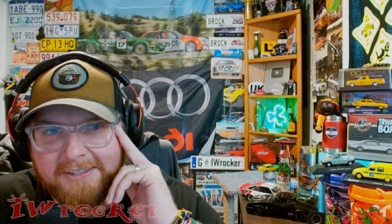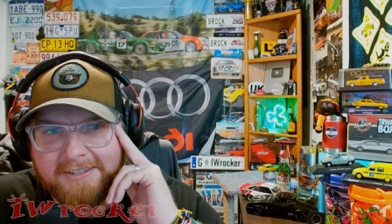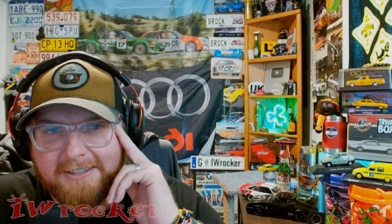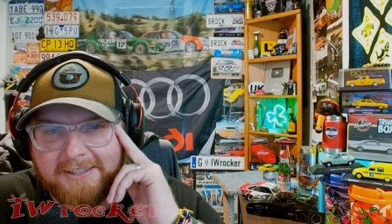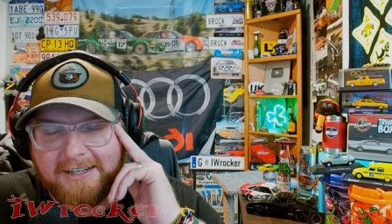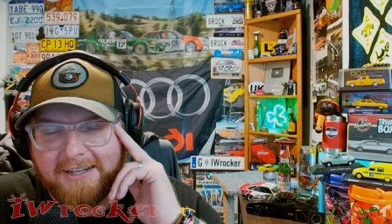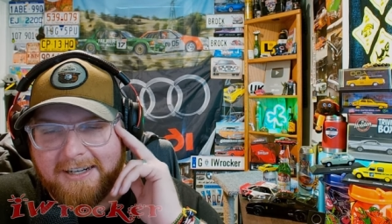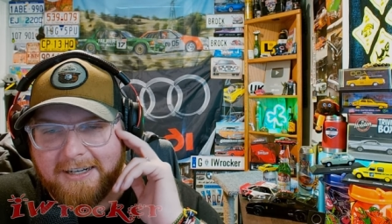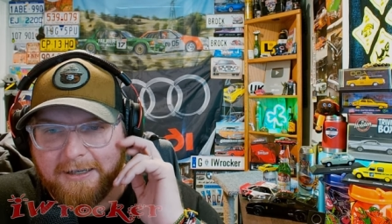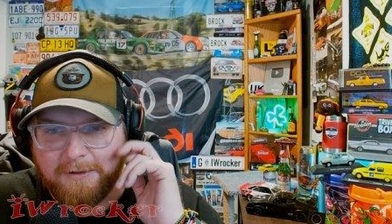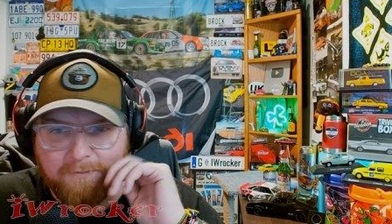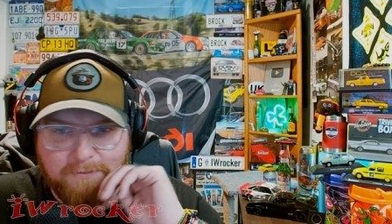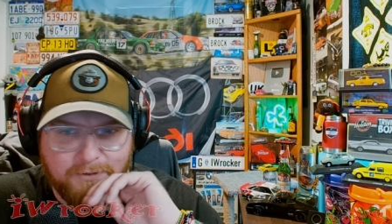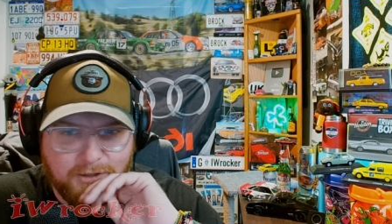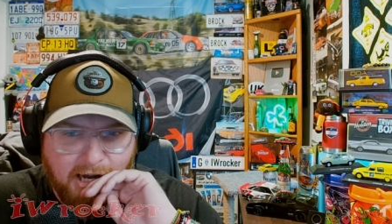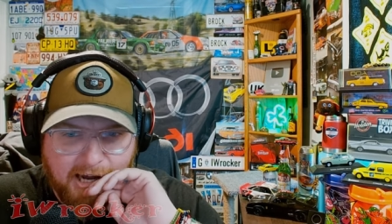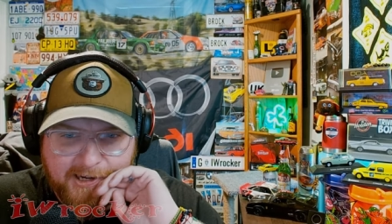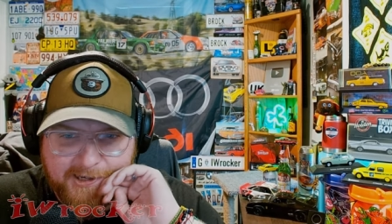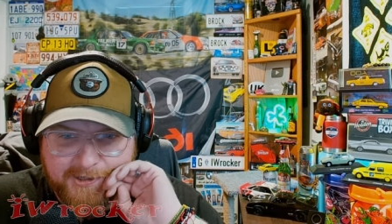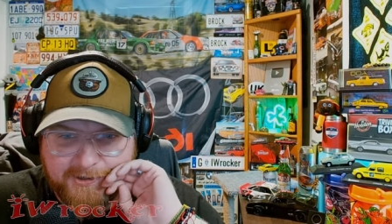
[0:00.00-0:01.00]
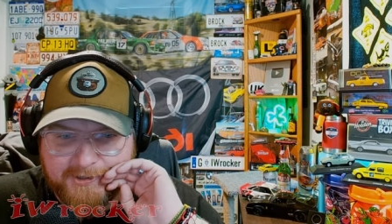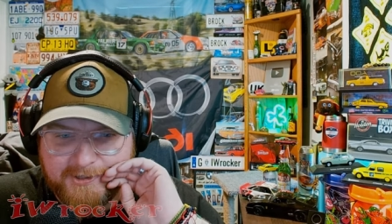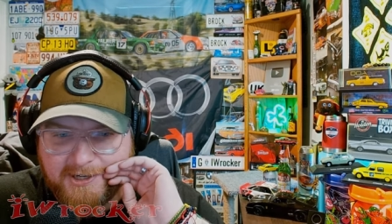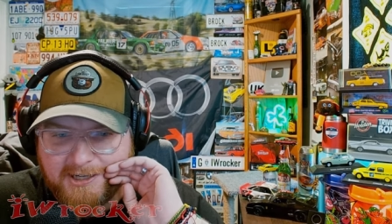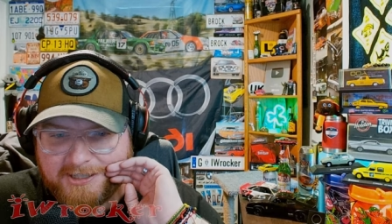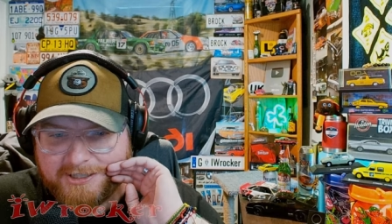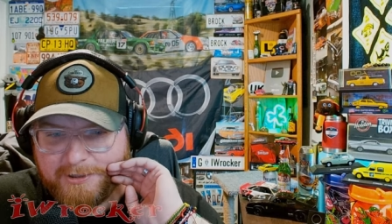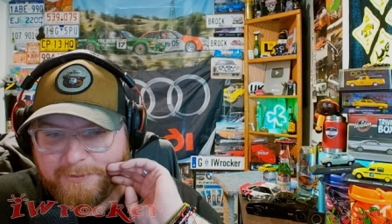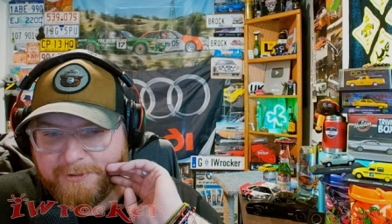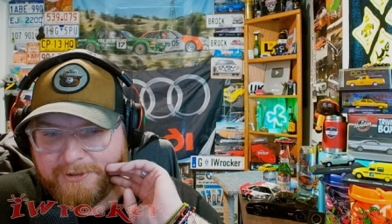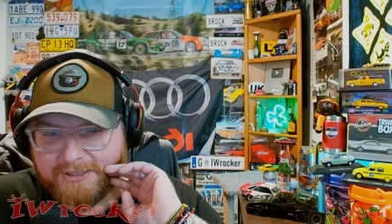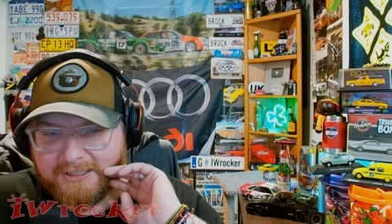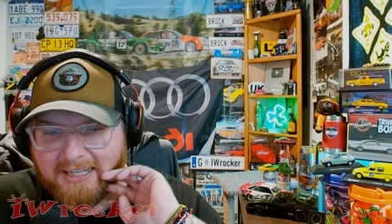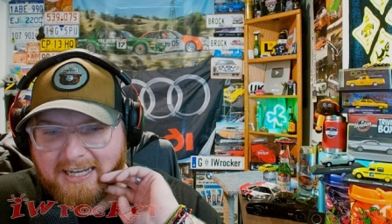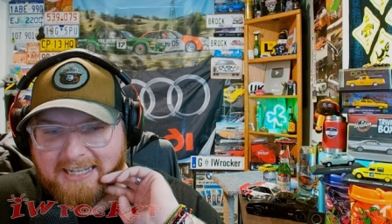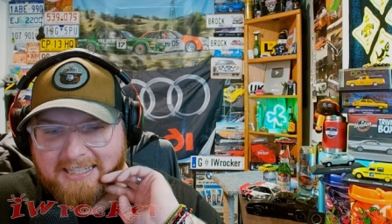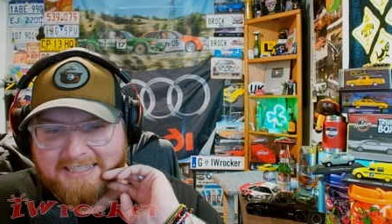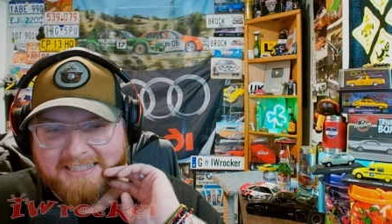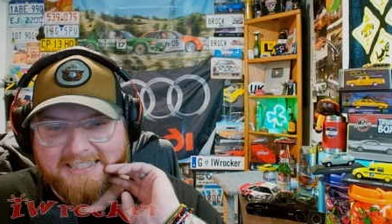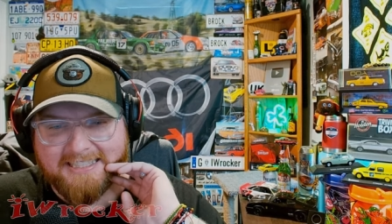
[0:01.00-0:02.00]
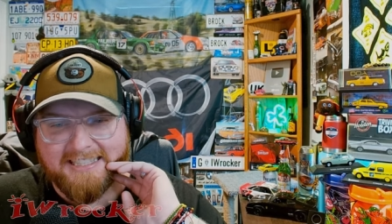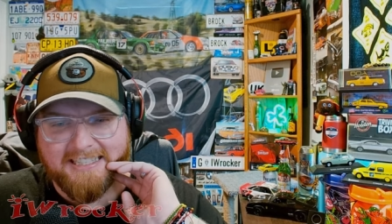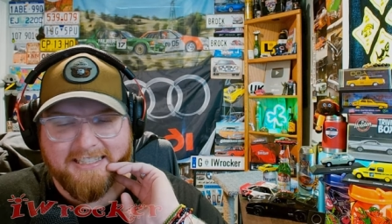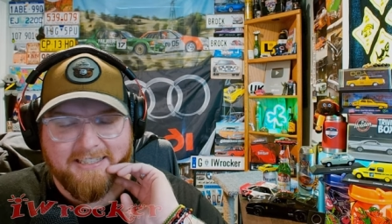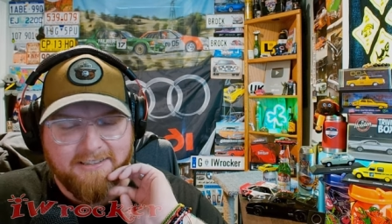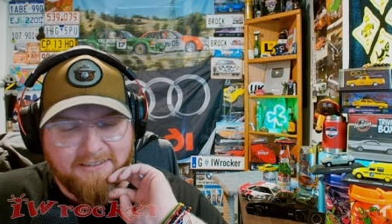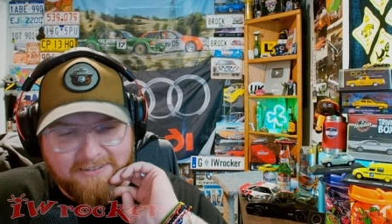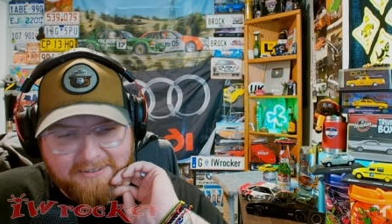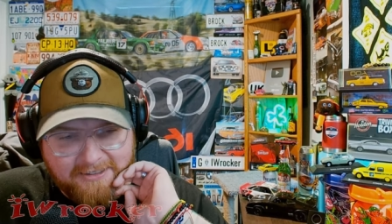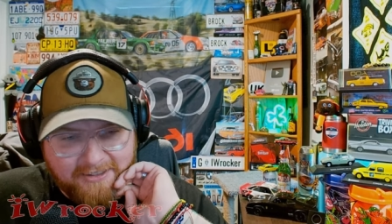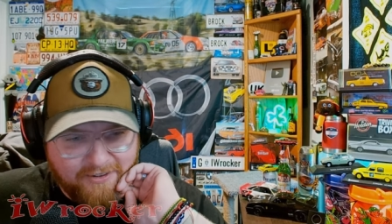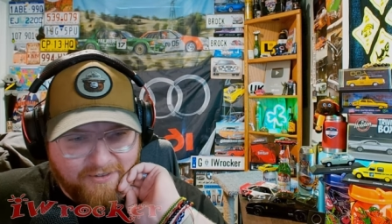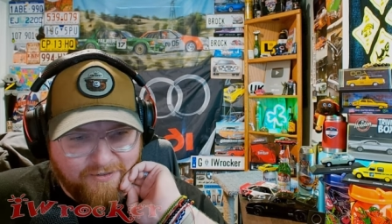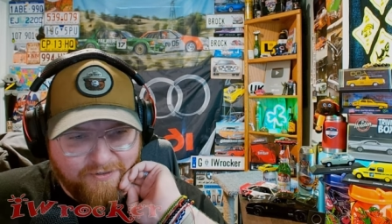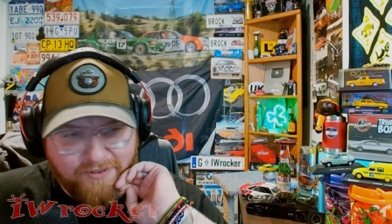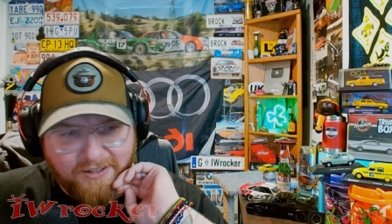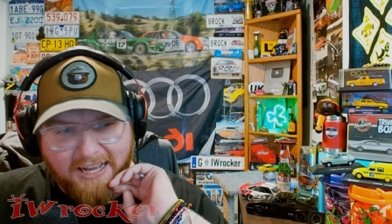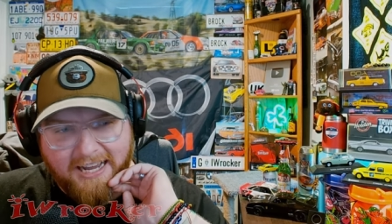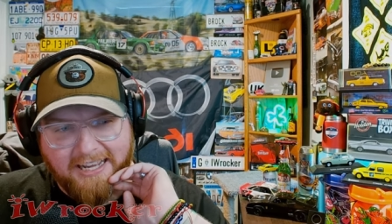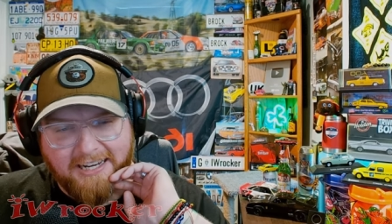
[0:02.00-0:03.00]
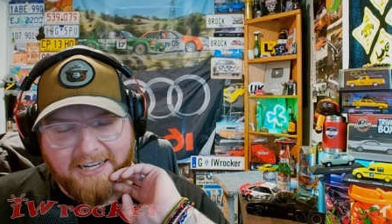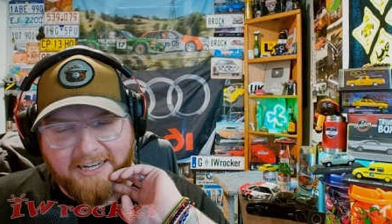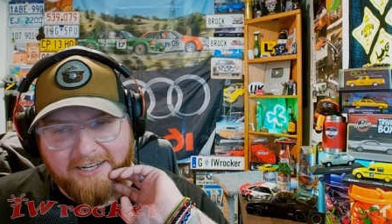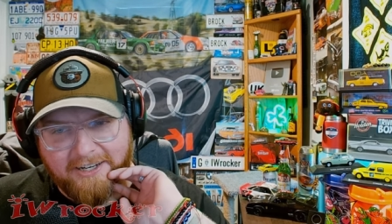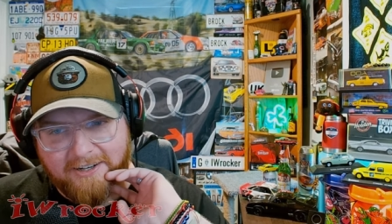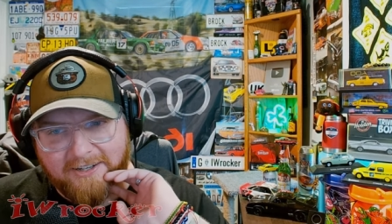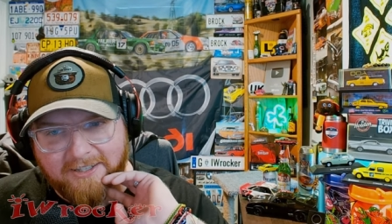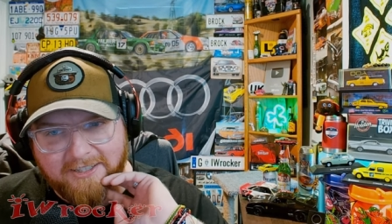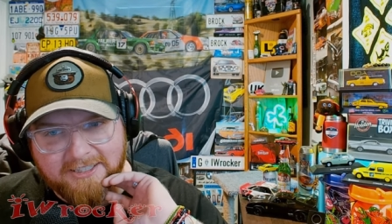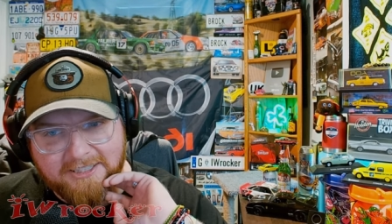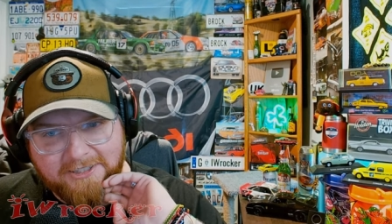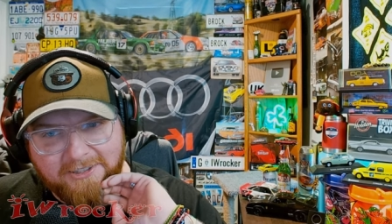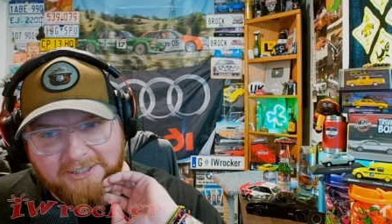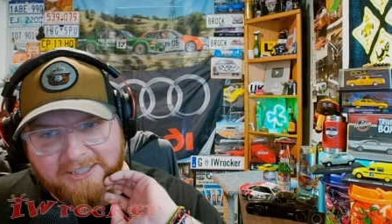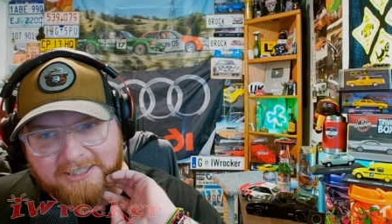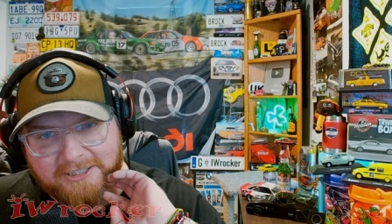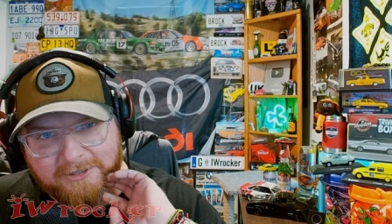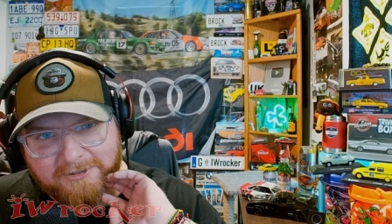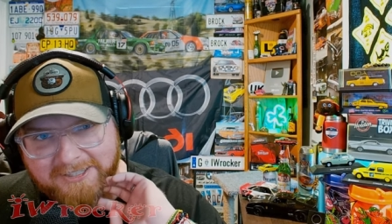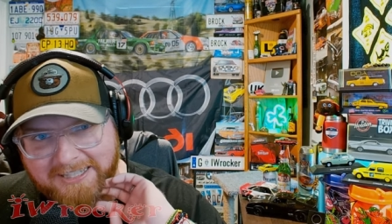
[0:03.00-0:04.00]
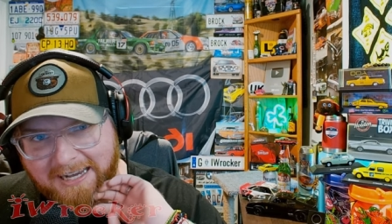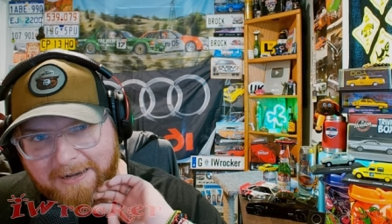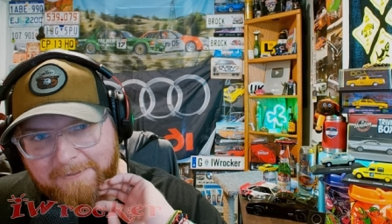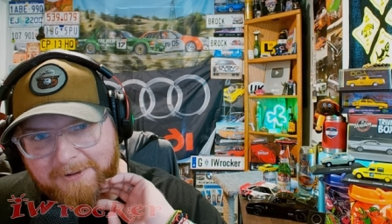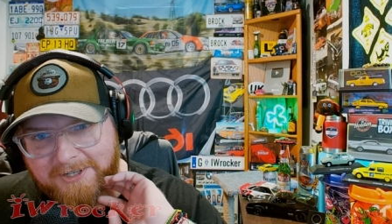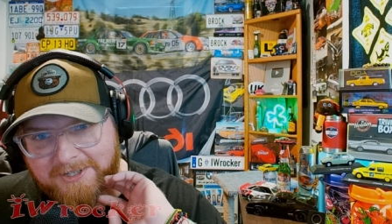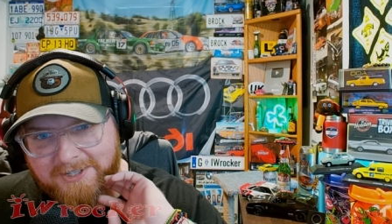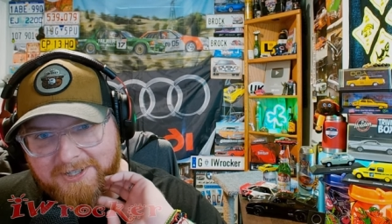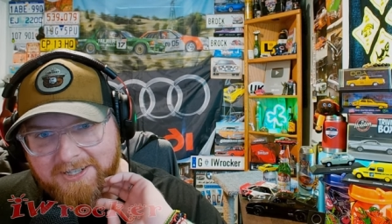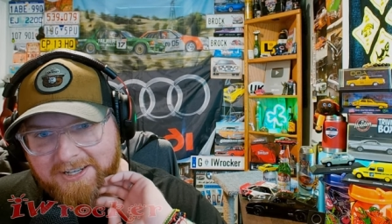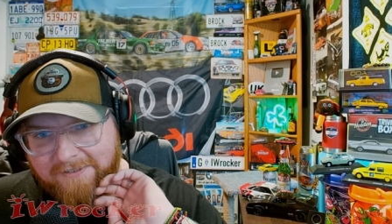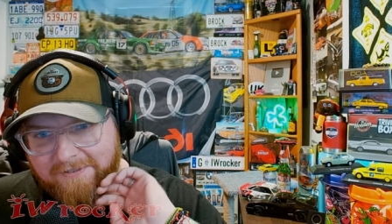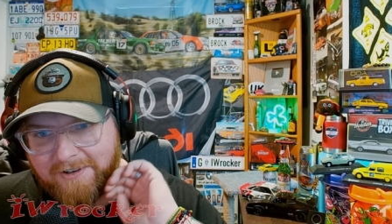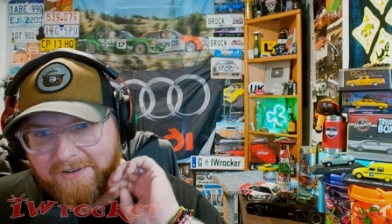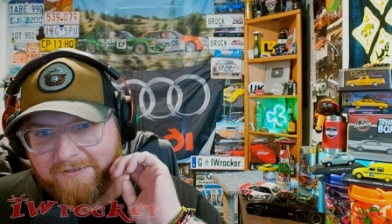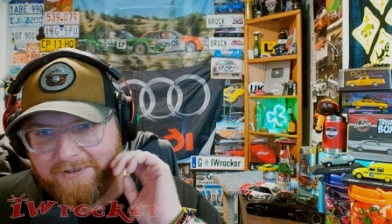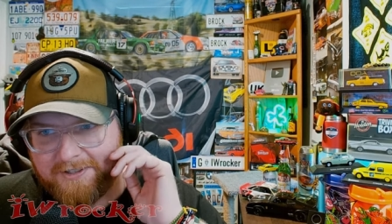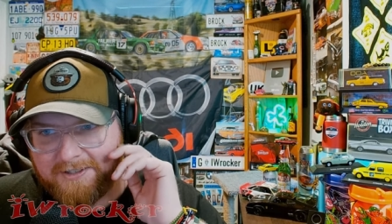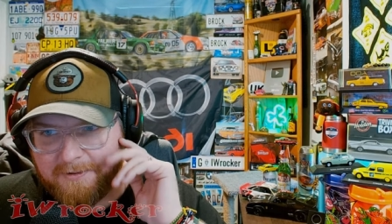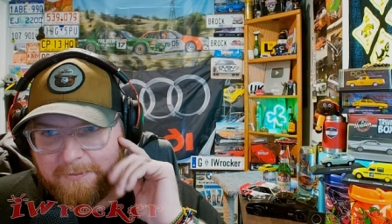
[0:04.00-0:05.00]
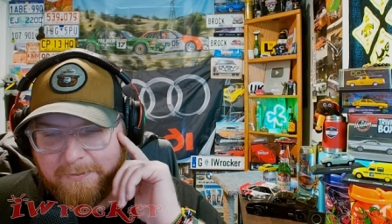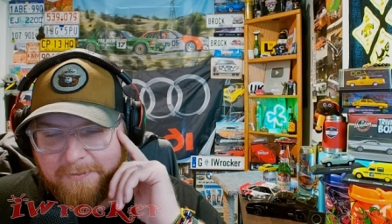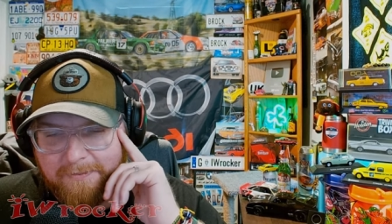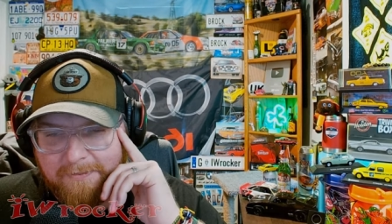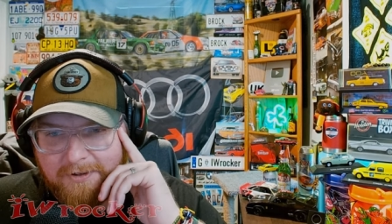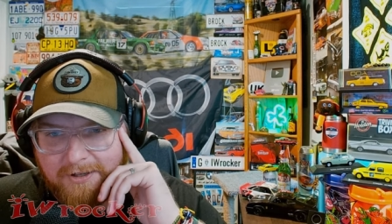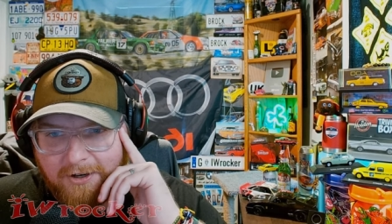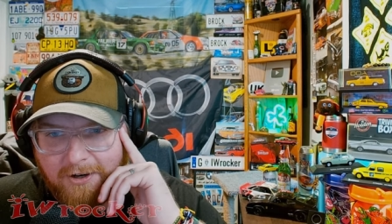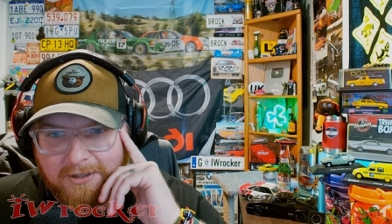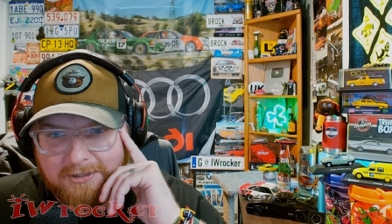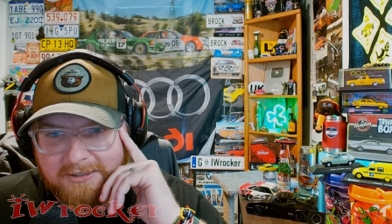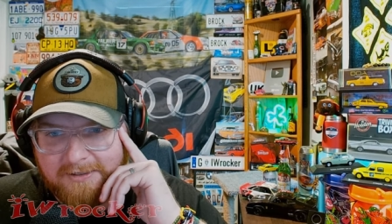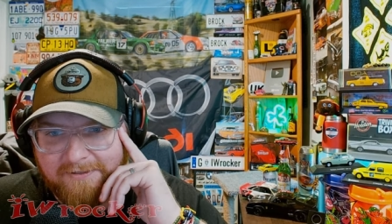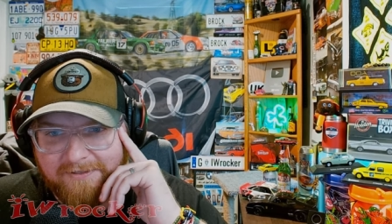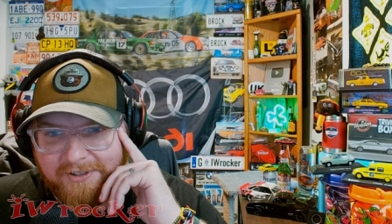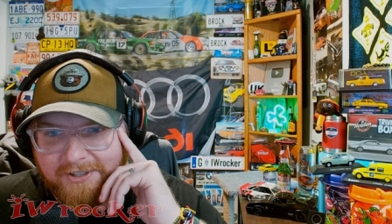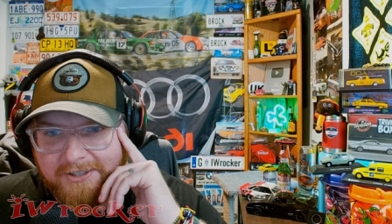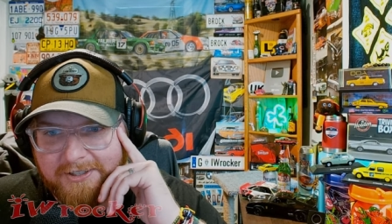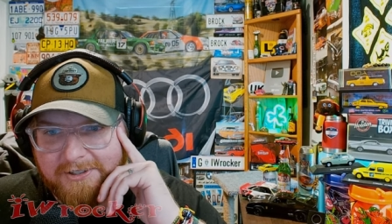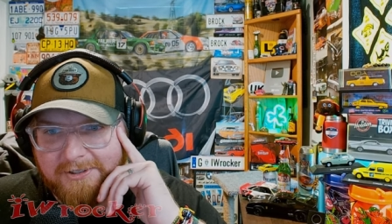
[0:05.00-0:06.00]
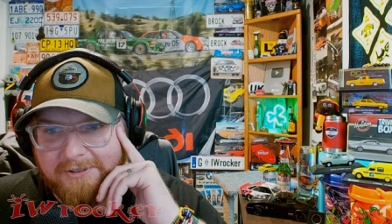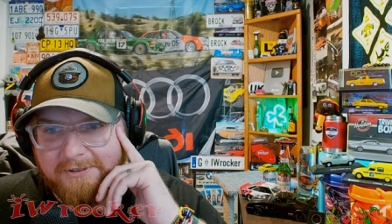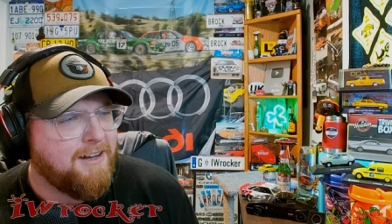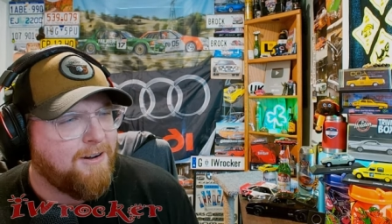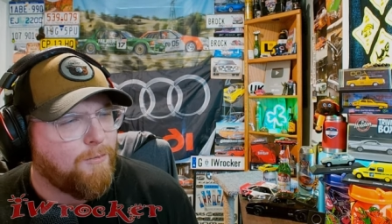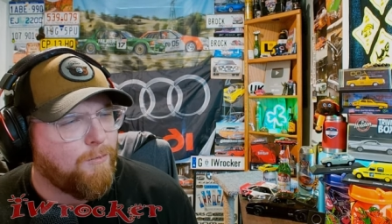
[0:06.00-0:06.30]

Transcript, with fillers: Um, as you saw, some of those guys didn't, you know, flying in there. You're still going to do damage, even if it's an awesome vehicle.